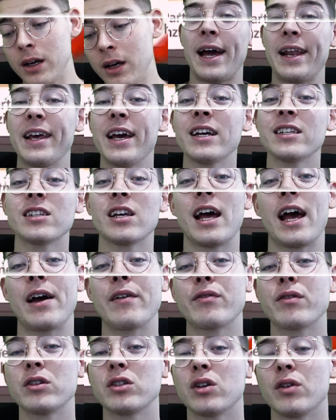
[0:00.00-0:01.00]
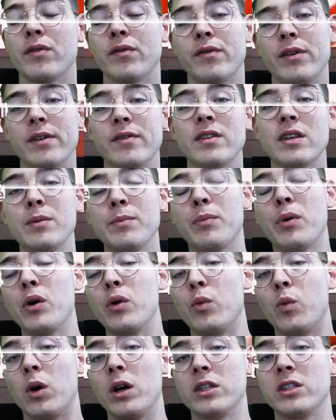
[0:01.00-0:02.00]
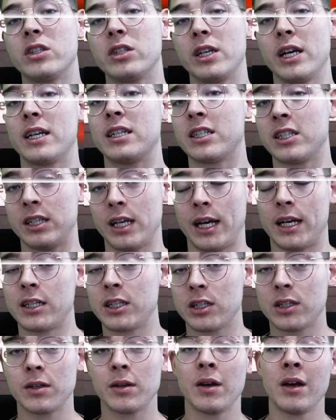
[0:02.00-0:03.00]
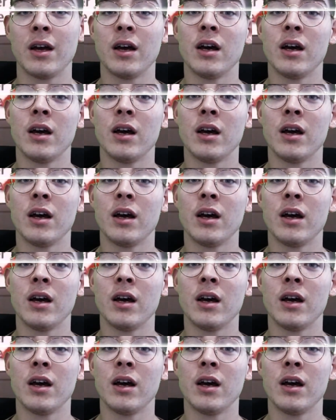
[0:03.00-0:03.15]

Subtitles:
And he has an average of 15.166.